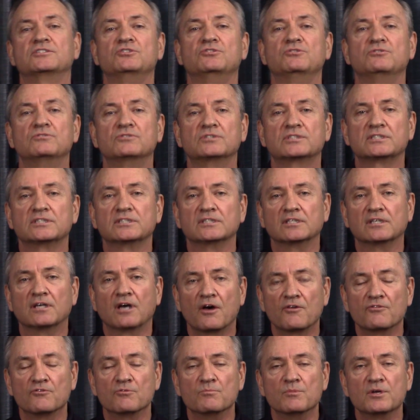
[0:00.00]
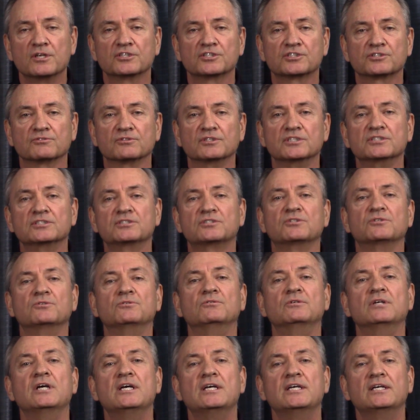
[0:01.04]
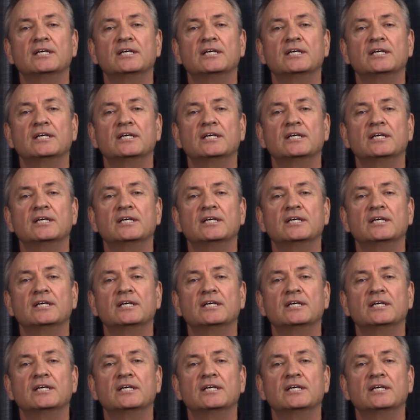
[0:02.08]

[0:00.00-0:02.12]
used other ministries to